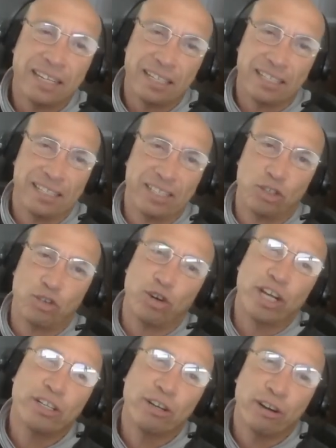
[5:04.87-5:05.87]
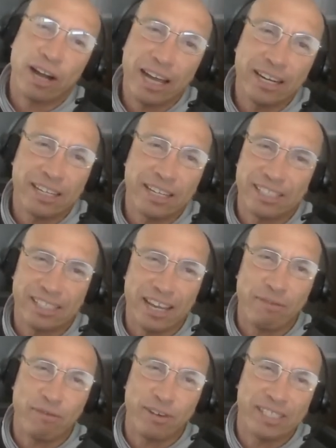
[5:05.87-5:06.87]
and it's Treasure Island in
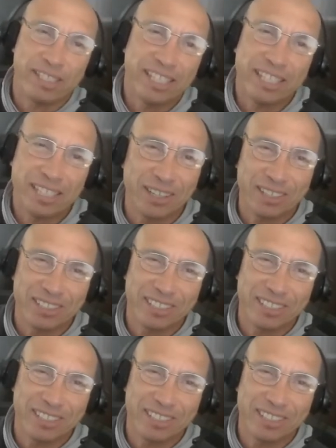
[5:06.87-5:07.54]
San Francisco.